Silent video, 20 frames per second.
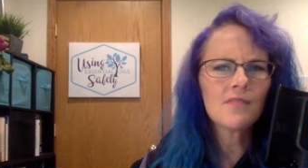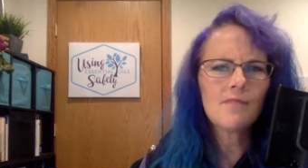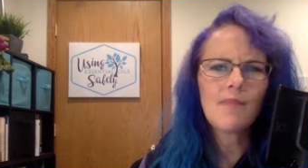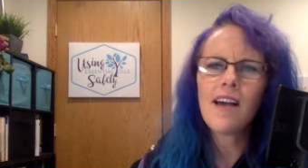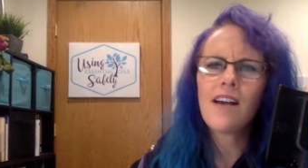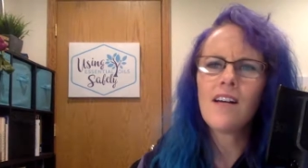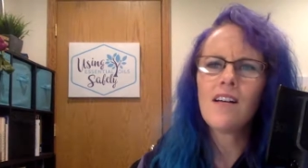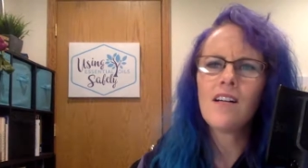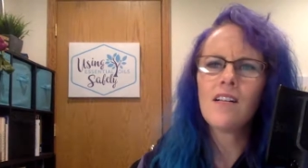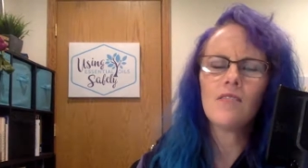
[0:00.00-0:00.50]

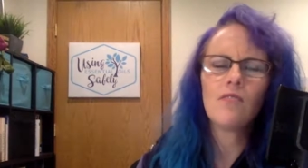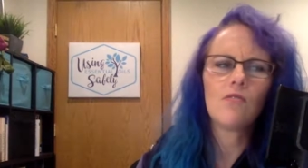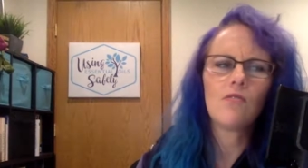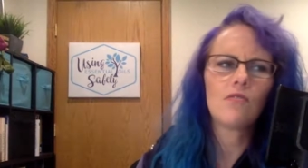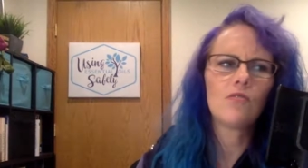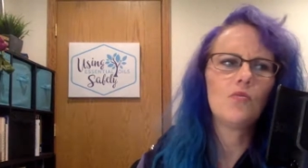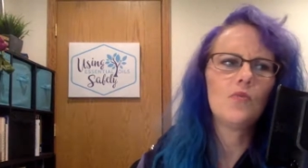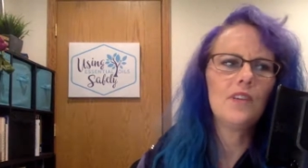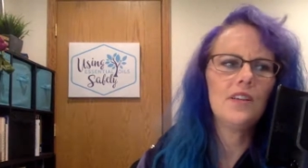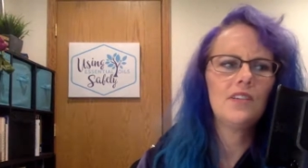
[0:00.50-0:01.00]
smell
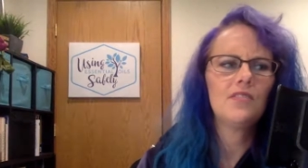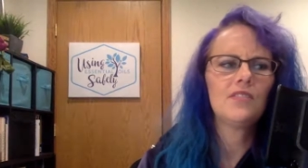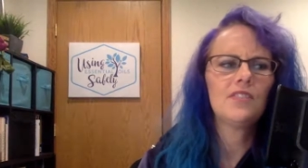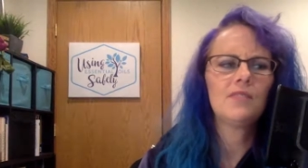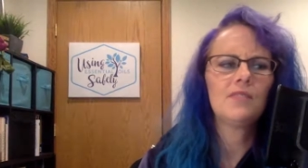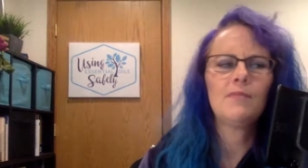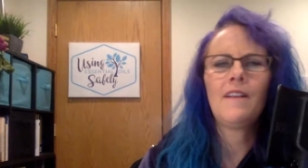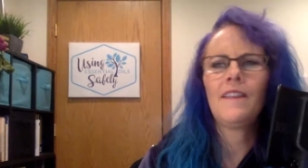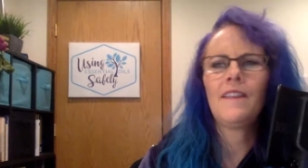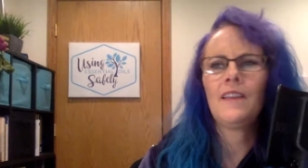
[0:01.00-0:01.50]
or we are
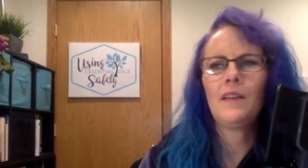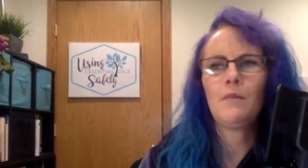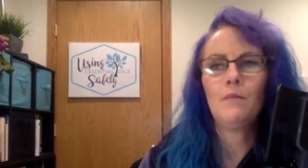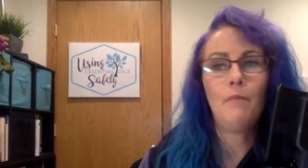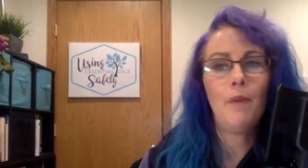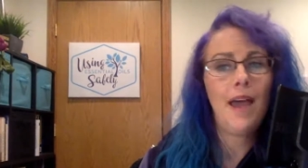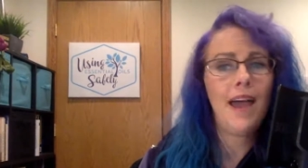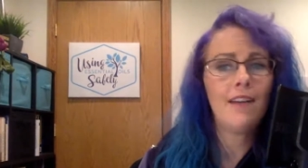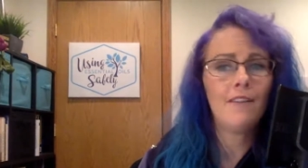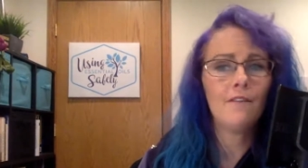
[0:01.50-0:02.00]
smelling
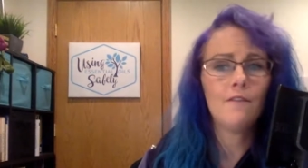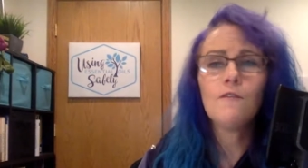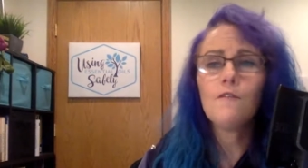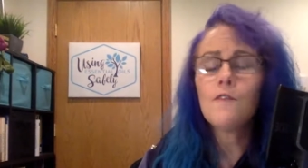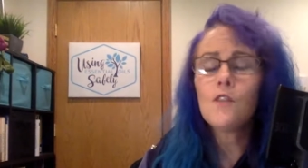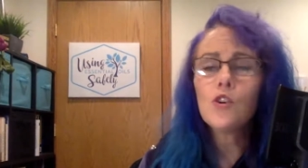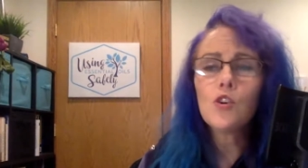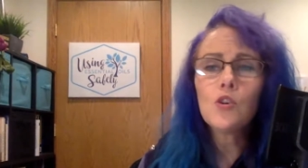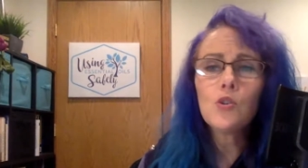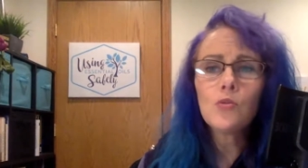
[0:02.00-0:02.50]
bad
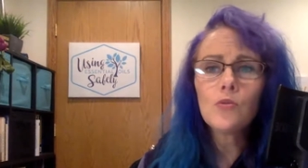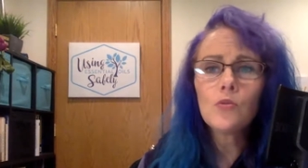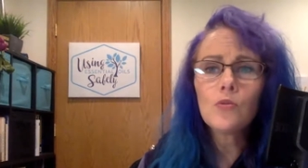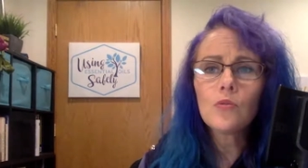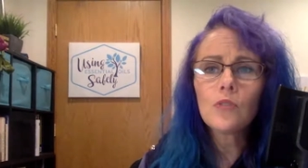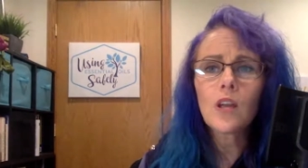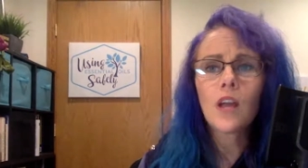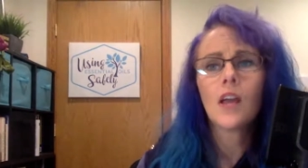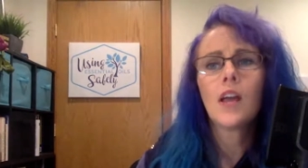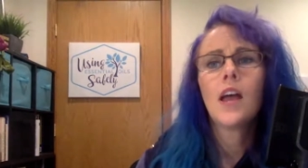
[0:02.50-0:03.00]

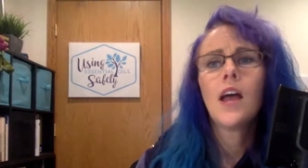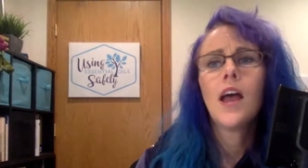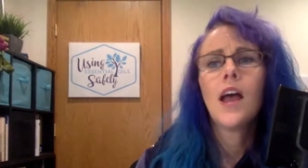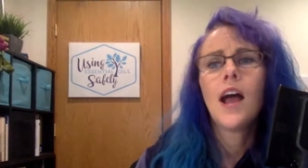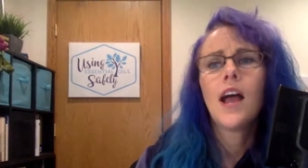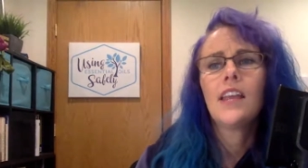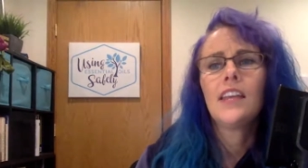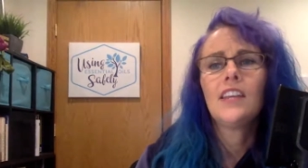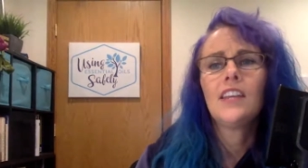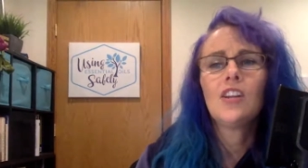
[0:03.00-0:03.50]
food,
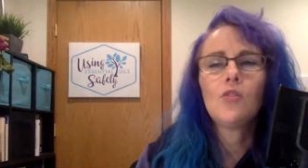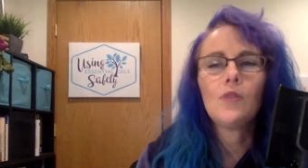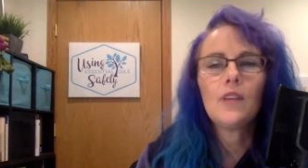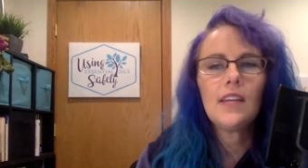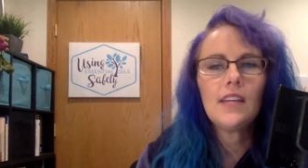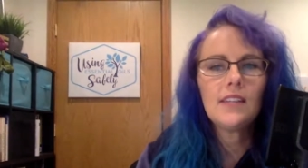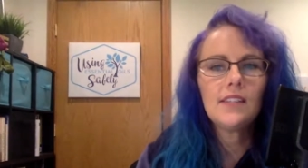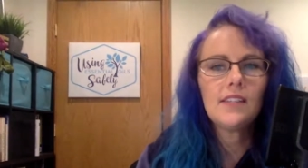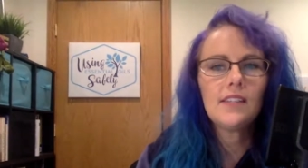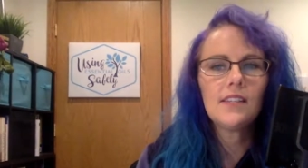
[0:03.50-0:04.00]
you know,
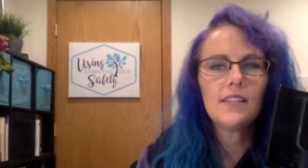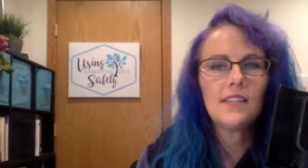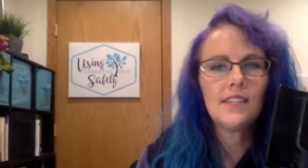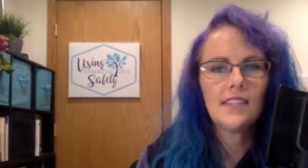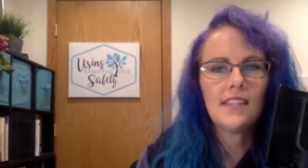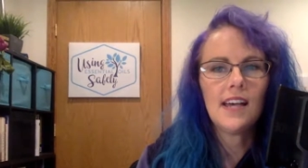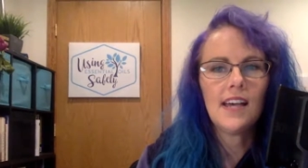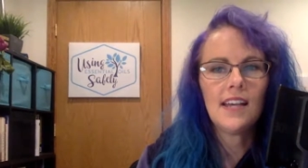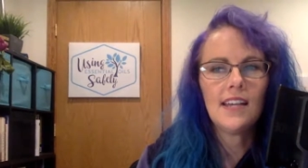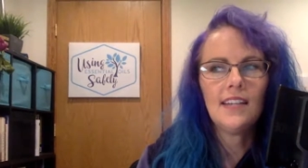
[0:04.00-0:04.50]
it's a
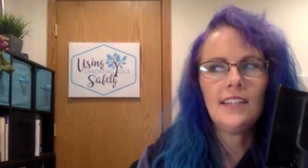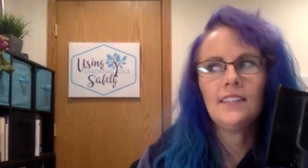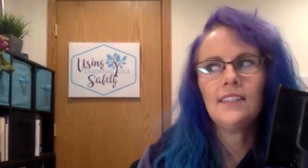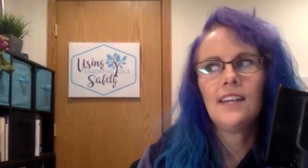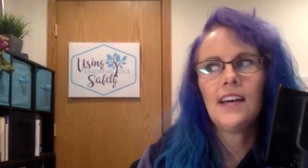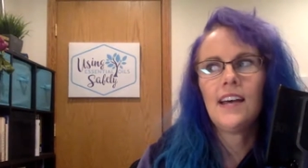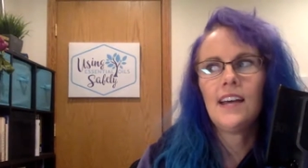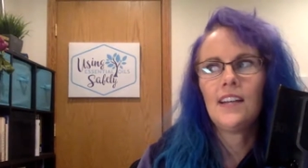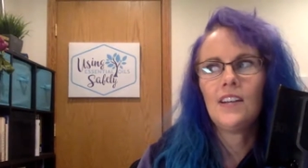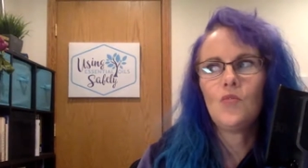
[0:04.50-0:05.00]
sign
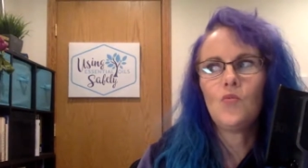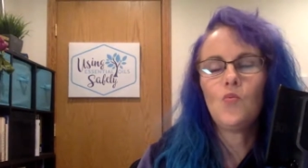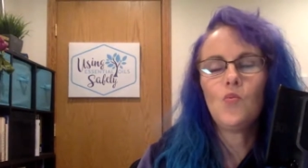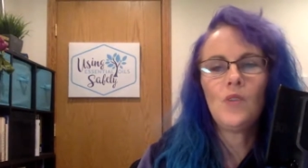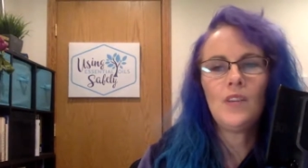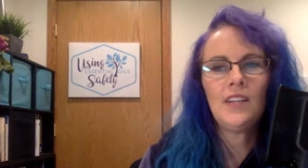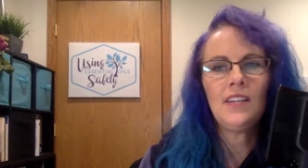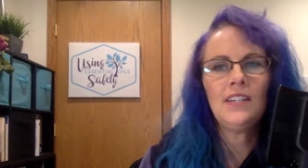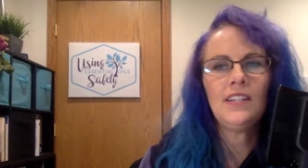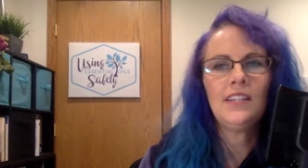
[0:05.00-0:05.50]
that
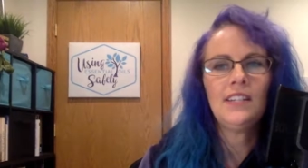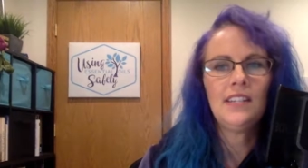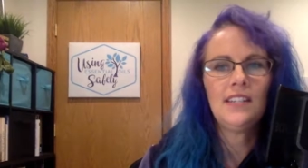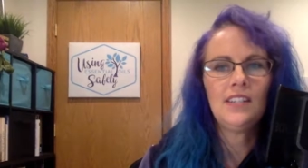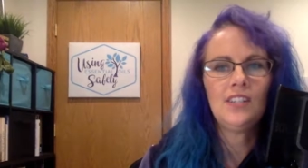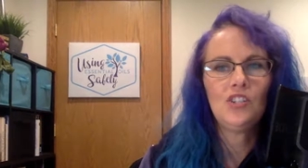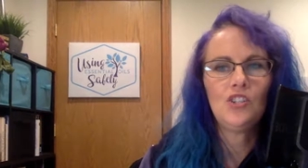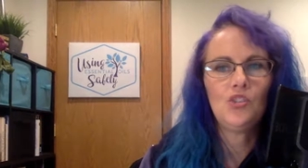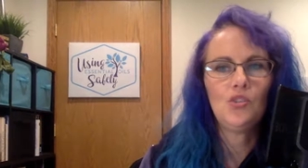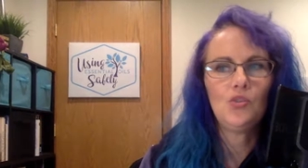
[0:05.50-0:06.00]
we
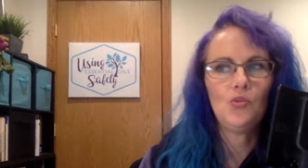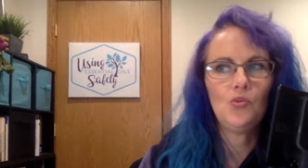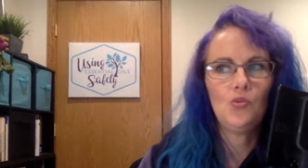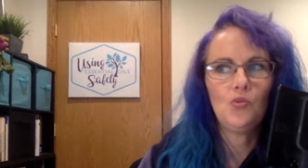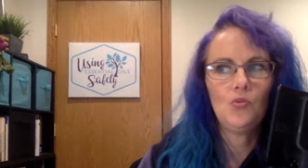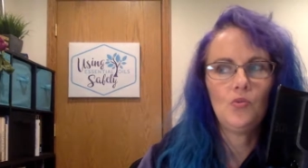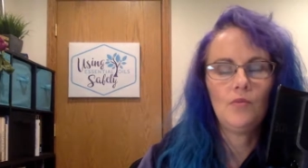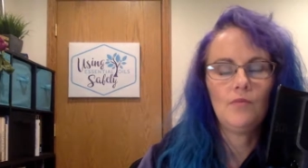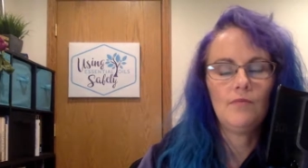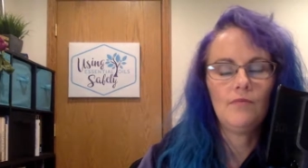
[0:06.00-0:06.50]
need
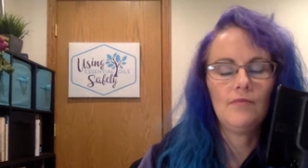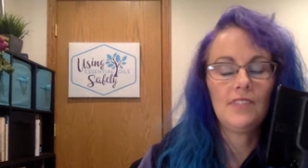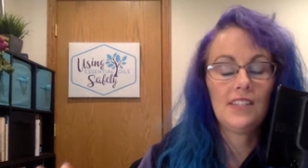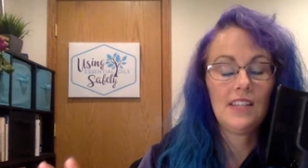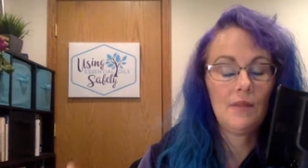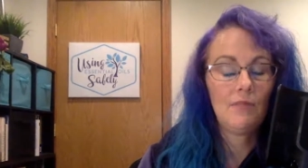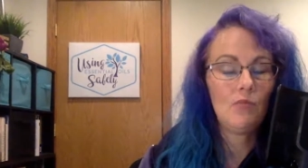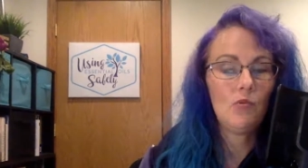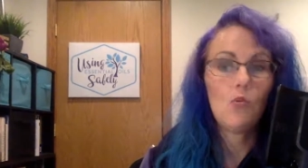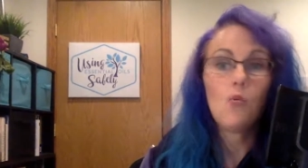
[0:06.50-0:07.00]
to
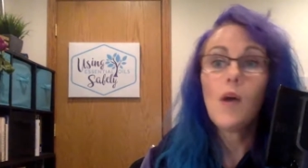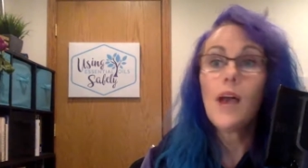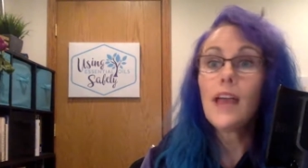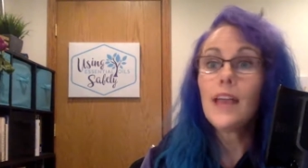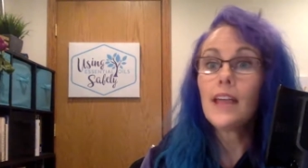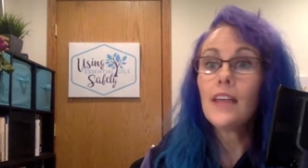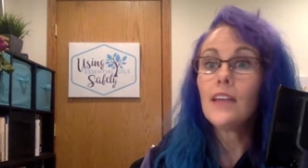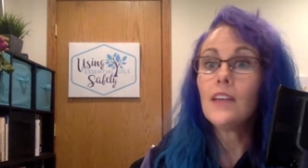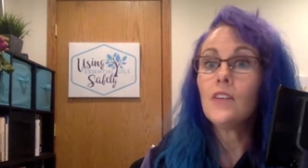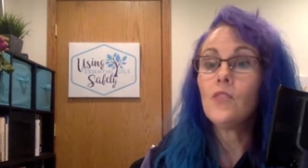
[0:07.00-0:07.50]
step
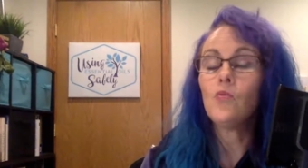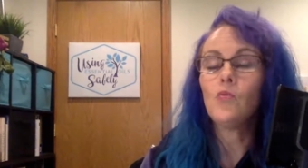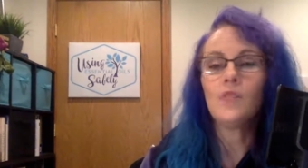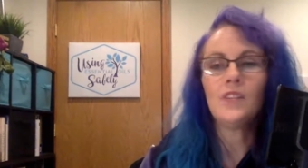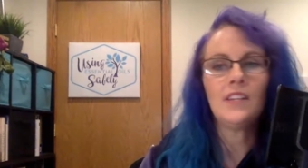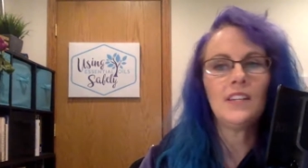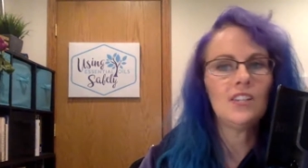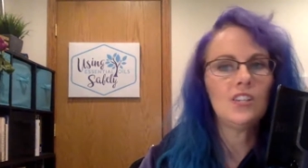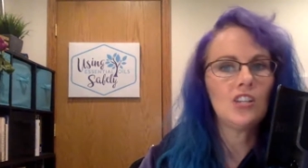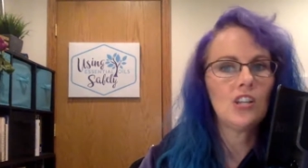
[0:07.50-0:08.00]
away, we
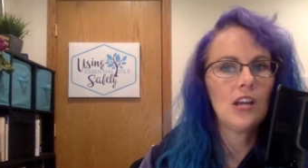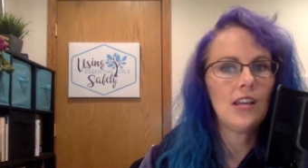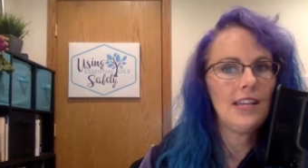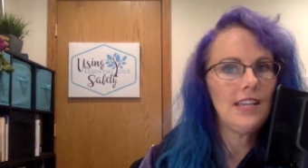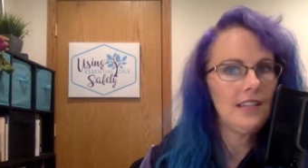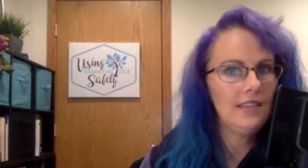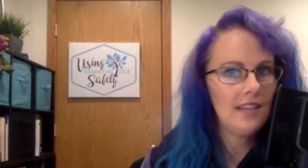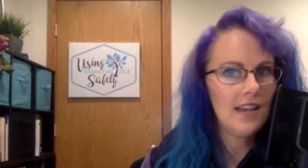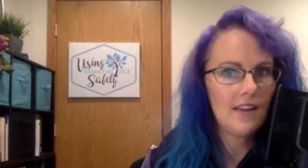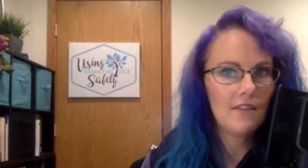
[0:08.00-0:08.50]
need to not
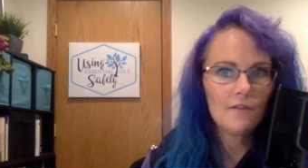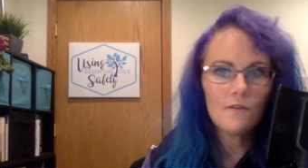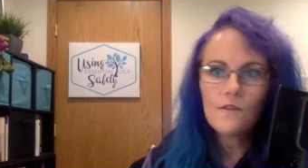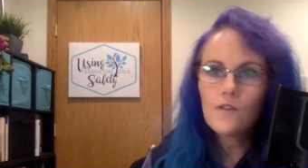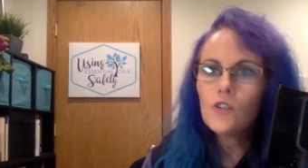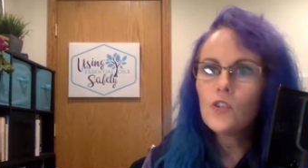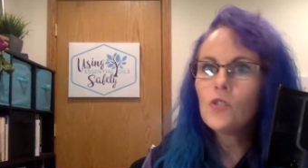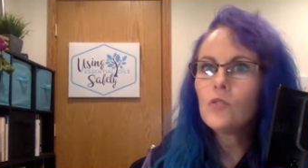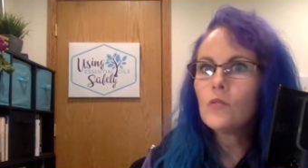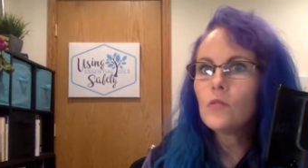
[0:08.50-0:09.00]
eat that
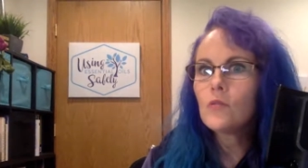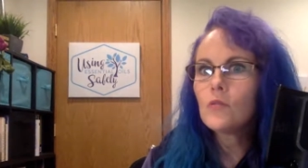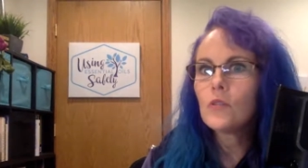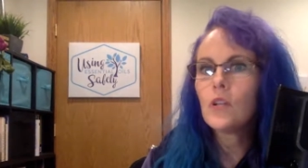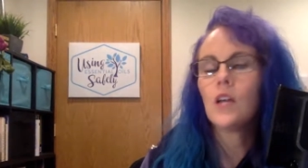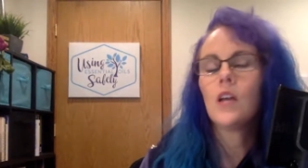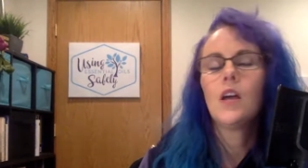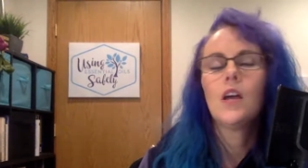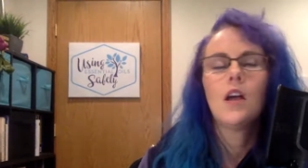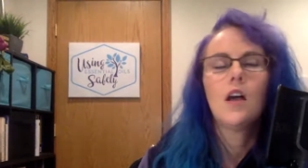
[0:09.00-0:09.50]

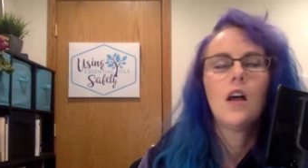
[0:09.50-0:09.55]
food.